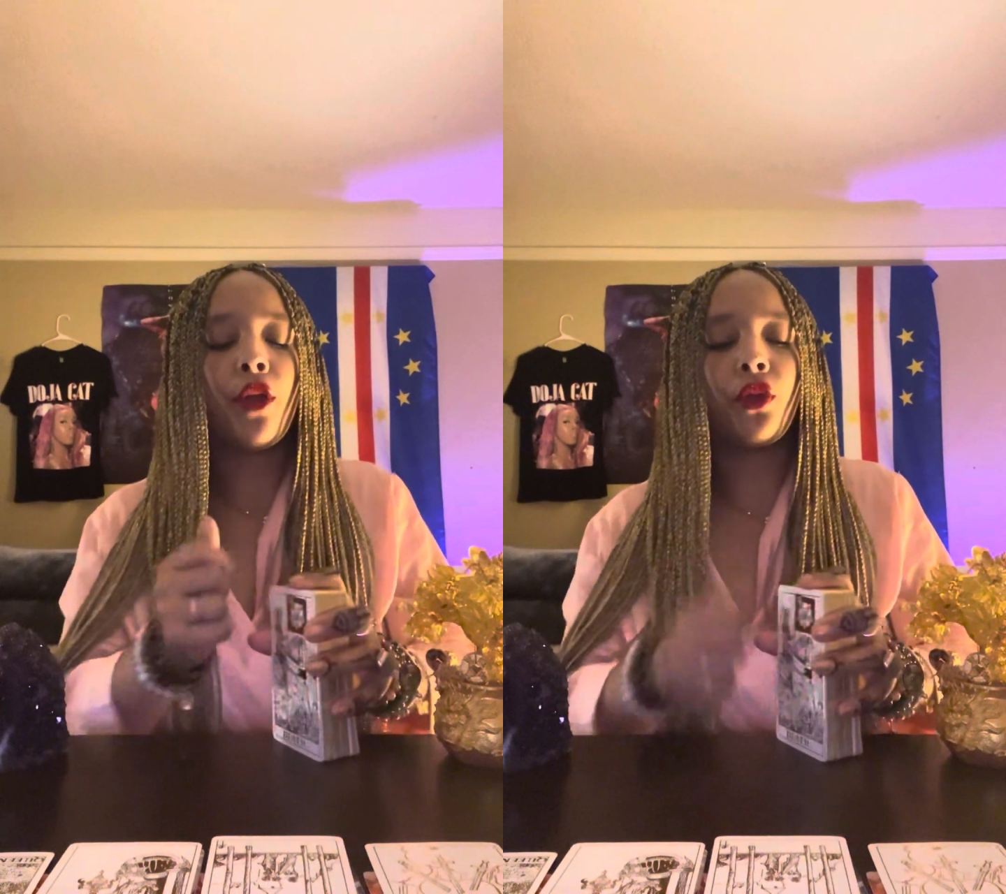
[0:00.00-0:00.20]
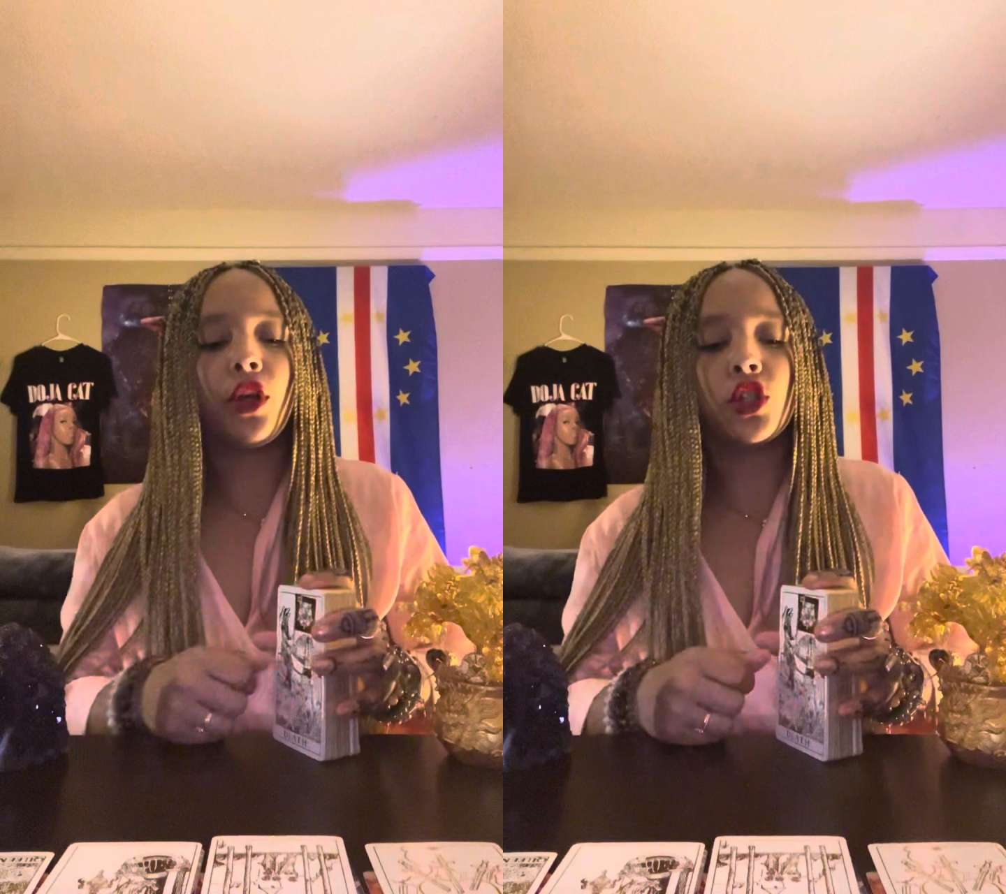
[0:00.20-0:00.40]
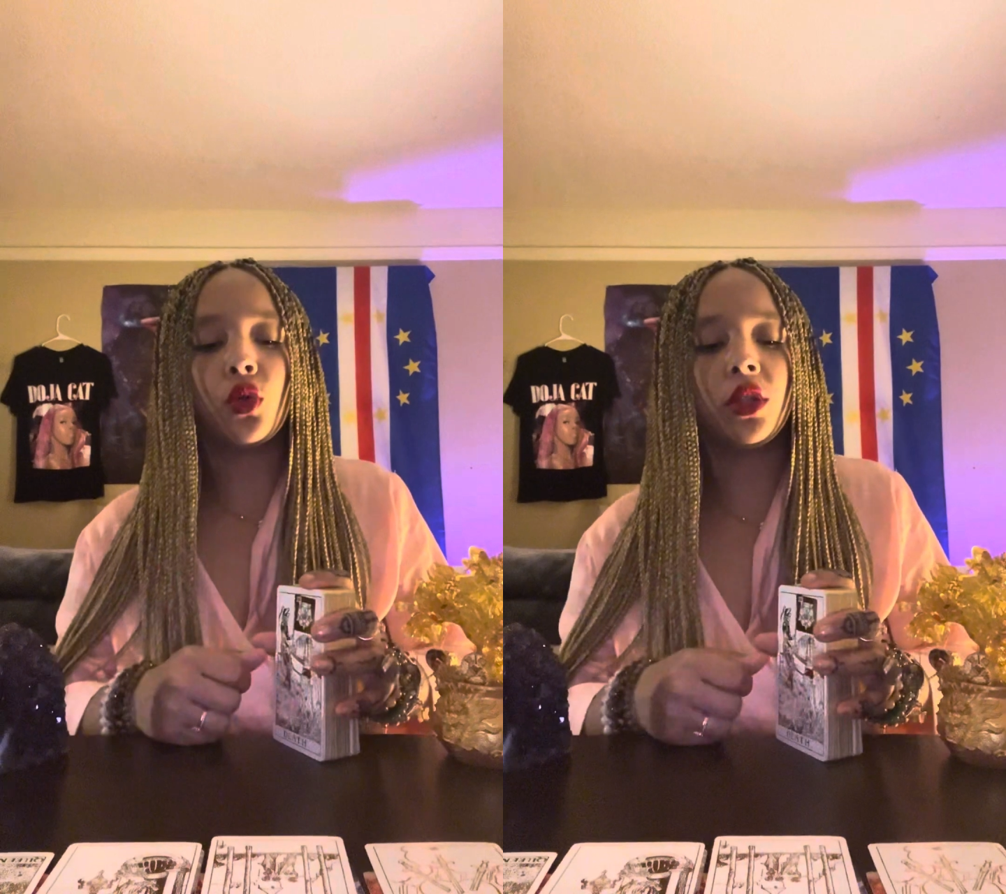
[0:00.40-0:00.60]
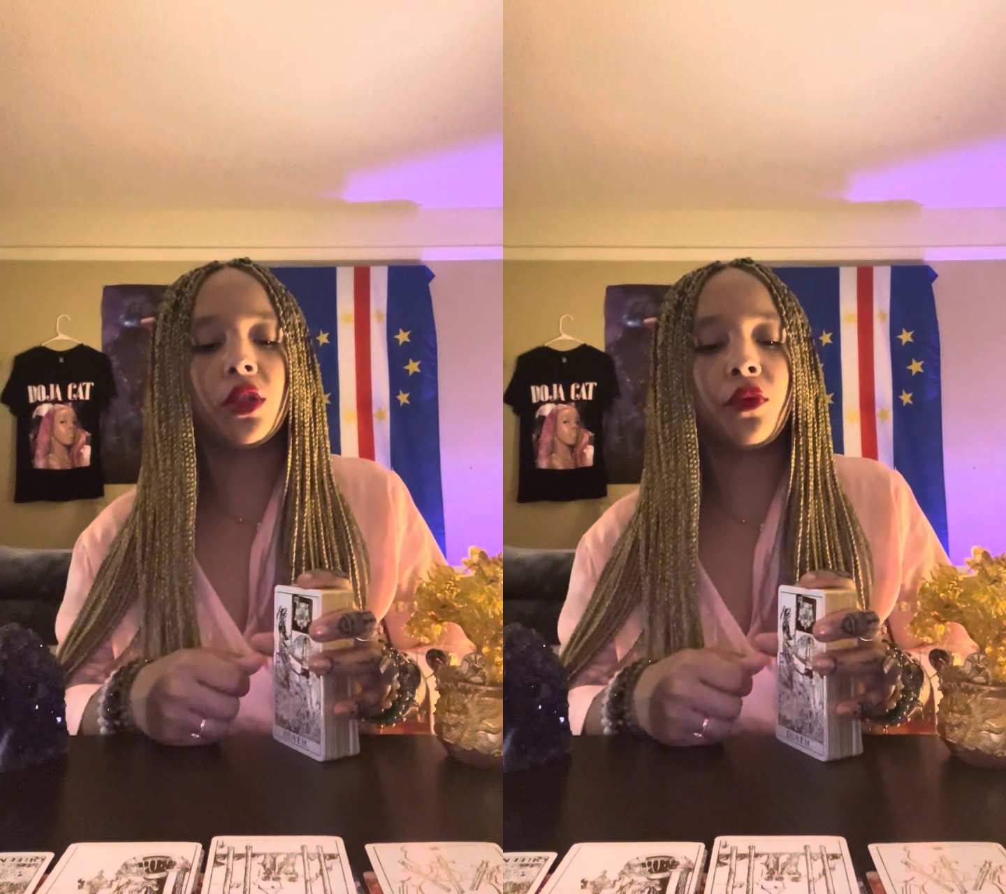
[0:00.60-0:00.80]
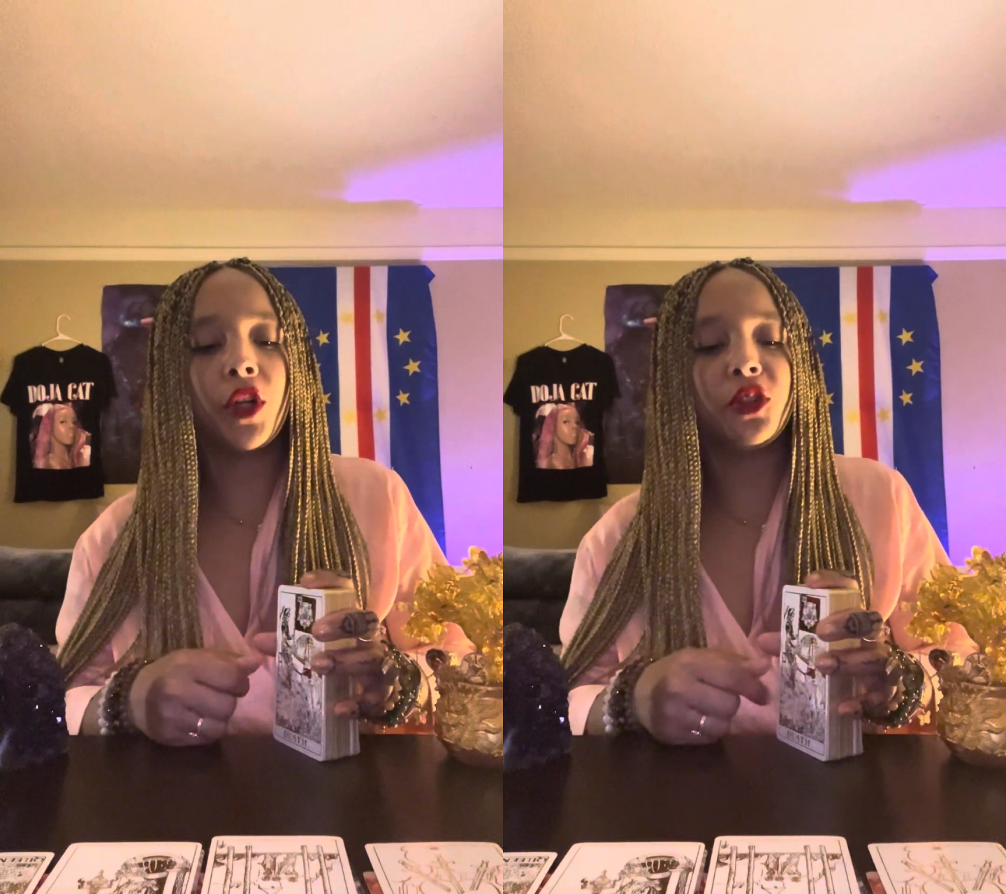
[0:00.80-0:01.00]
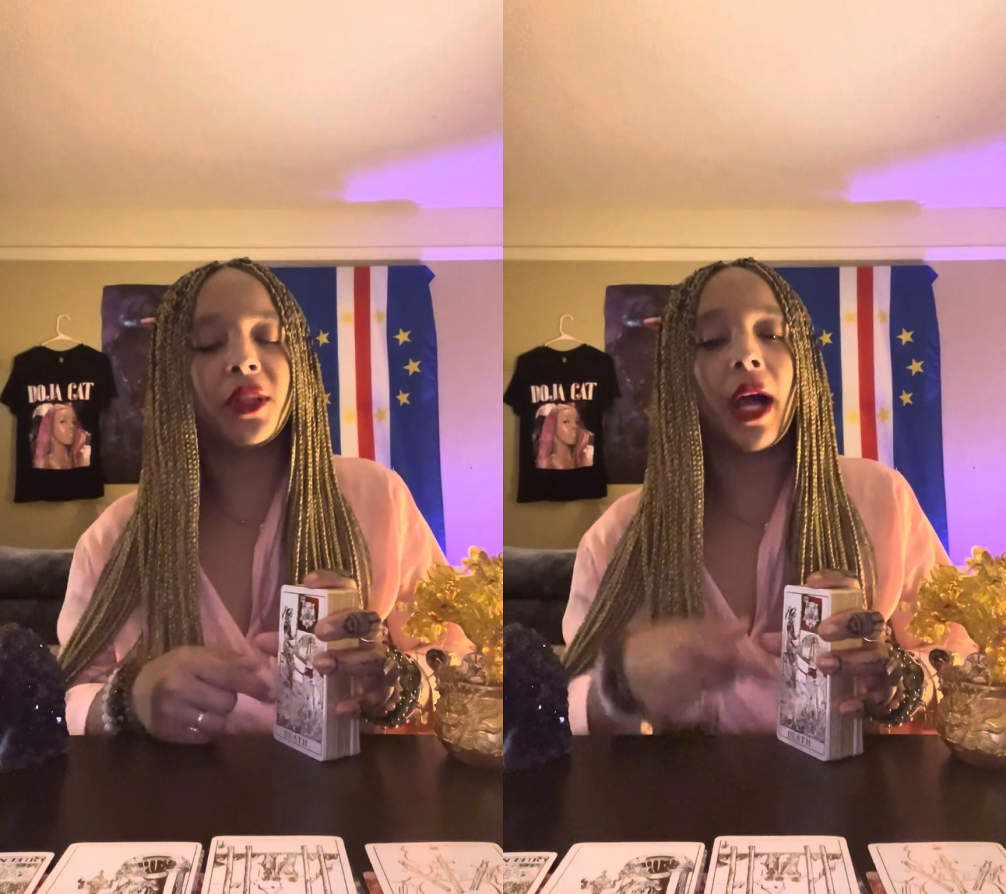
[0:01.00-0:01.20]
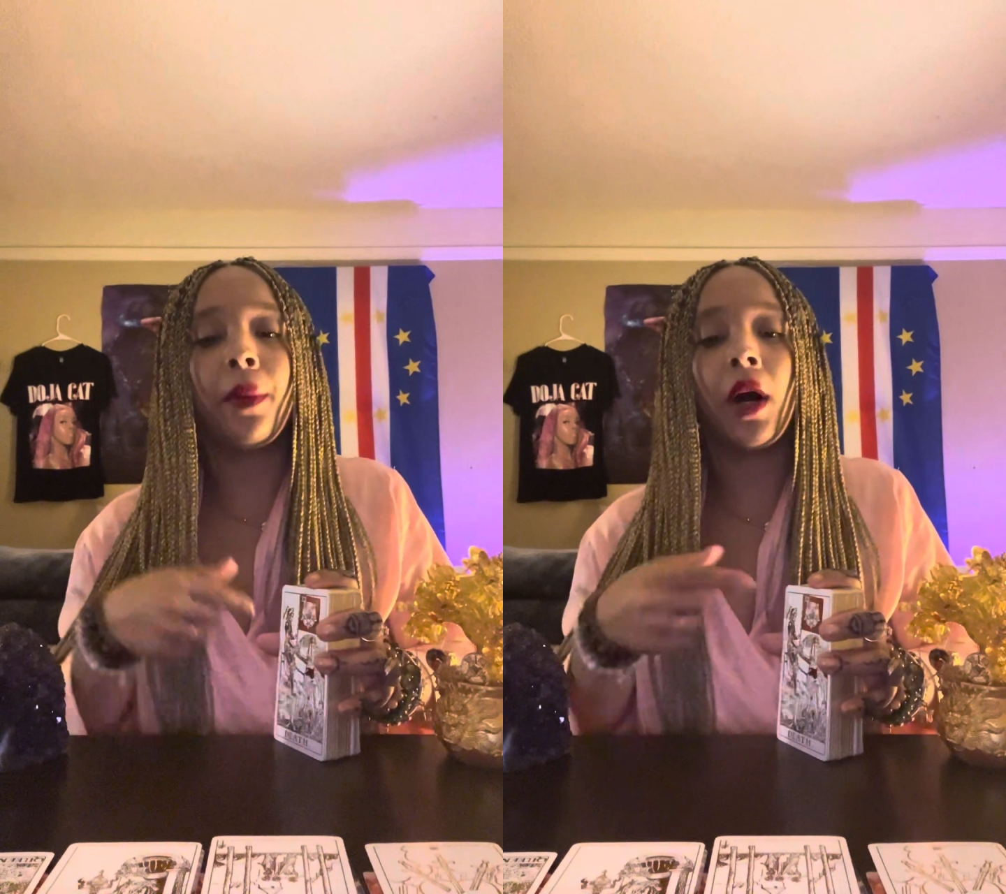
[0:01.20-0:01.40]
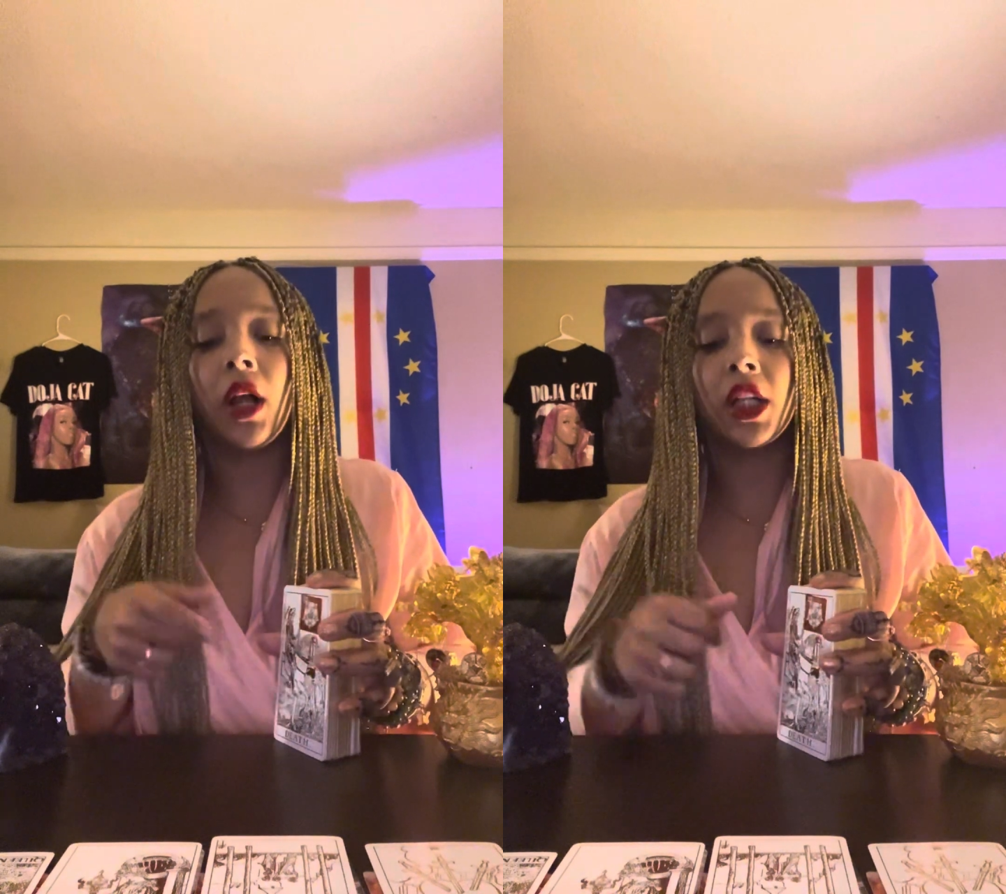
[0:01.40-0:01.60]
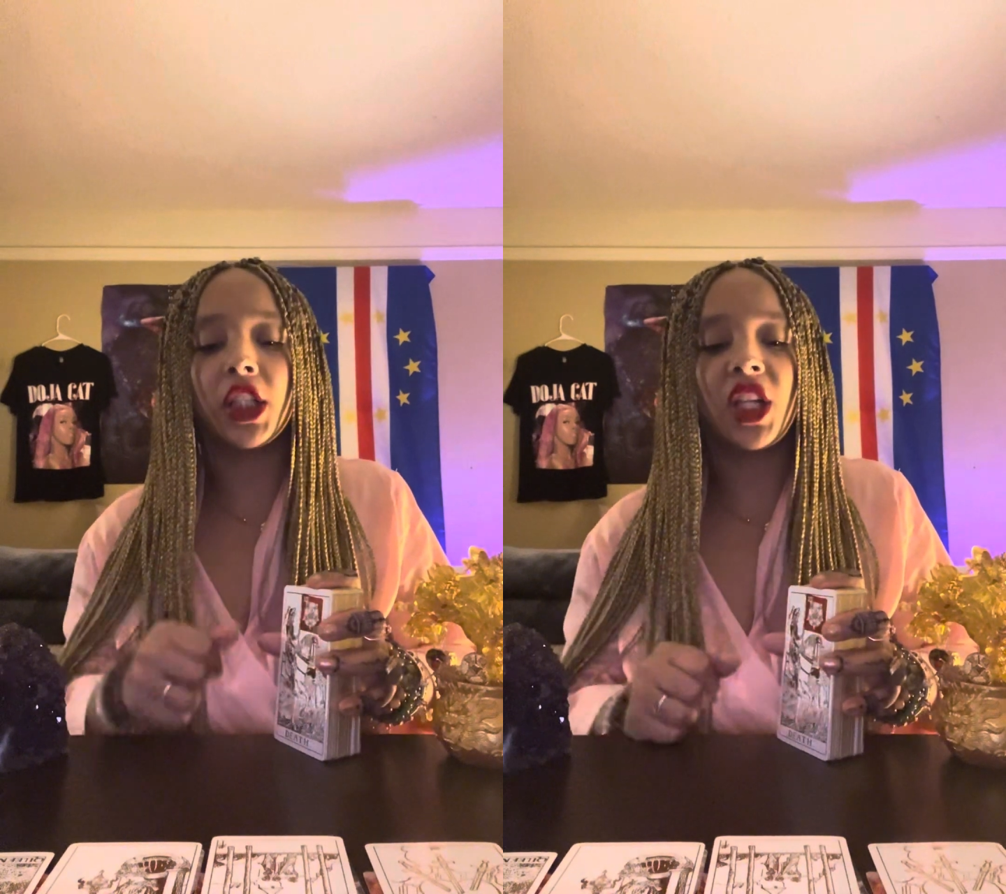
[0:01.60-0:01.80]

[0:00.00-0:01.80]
Three of Swords reversed with that apology